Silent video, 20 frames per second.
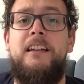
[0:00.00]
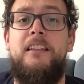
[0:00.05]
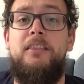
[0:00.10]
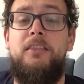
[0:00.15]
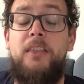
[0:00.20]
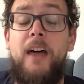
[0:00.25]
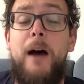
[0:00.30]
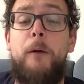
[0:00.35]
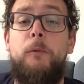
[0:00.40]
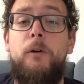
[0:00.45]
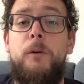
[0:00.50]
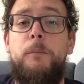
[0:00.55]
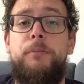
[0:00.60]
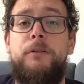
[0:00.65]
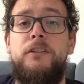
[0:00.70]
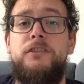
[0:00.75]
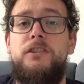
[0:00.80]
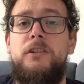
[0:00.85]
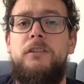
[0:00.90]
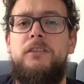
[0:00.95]
that will
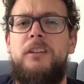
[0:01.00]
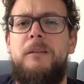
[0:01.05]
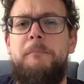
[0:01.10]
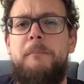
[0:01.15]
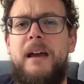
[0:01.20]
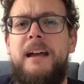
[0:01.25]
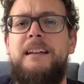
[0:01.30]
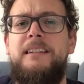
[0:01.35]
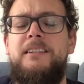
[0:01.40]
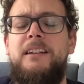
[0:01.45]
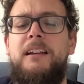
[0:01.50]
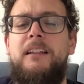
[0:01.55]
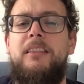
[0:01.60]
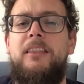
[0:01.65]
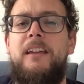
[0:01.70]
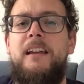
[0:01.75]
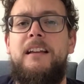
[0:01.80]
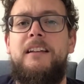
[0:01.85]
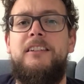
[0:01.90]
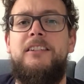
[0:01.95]
produce amazing
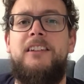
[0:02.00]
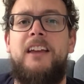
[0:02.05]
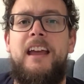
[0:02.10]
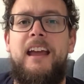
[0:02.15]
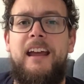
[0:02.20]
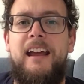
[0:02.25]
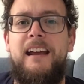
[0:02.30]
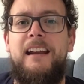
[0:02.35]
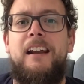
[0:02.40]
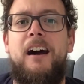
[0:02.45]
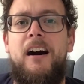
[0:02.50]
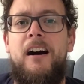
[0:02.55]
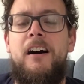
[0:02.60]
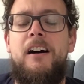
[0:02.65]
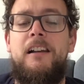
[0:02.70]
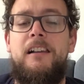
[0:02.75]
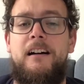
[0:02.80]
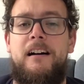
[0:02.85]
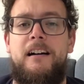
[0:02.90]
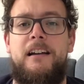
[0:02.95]
things in our
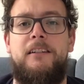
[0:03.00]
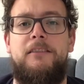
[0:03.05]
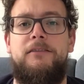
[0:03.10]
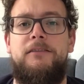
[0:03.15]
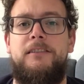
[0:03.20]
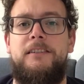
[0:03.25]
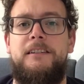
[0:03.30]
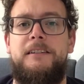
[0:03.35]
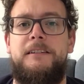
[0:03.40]
life.